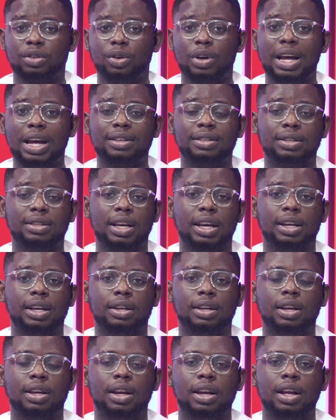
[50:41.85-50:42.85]
are saying
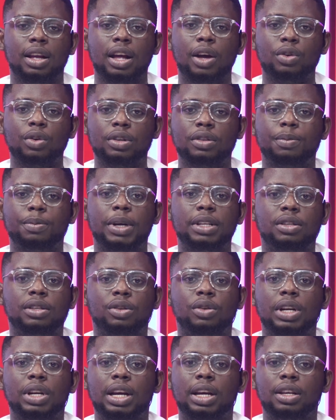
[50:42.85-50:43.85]
on this
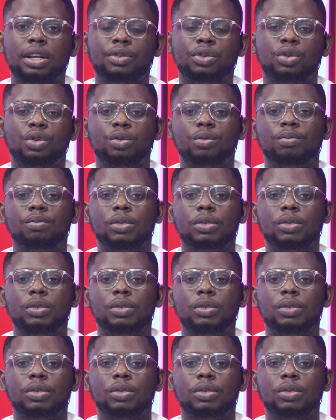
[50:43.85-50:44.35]
particular issue.